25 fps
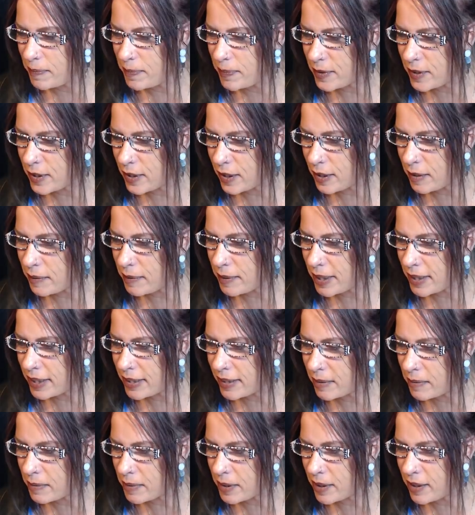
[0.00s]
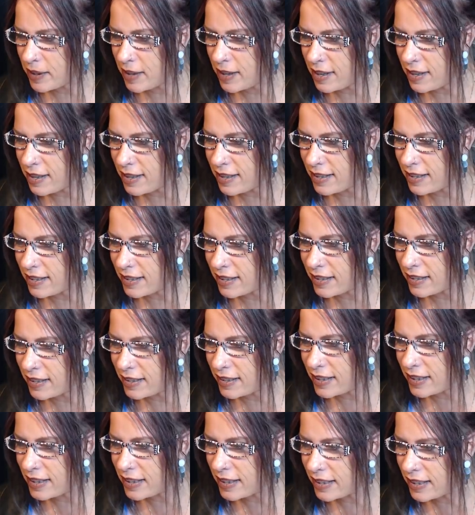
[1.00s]
sorry, Ben, someone
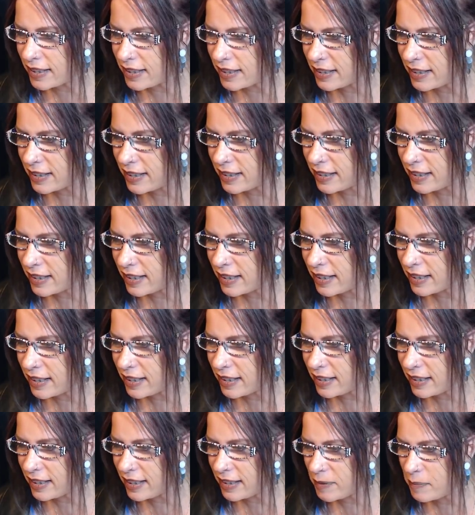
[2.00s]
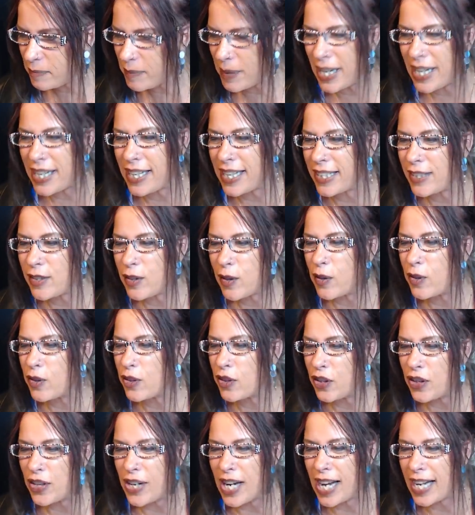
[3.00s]
called. Uh, ben, I told
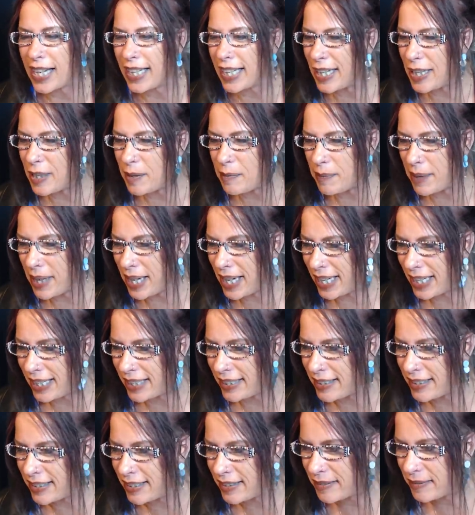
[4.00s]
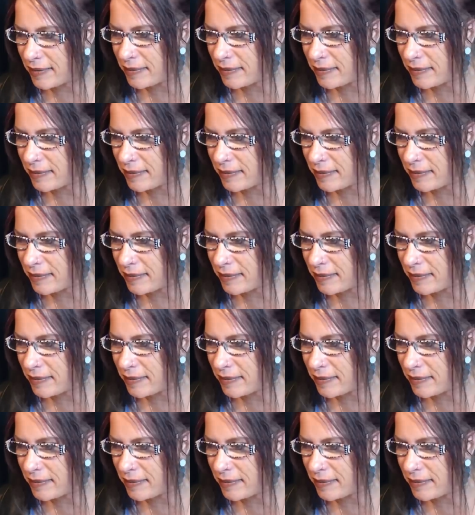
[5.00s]
you you're not getting banned.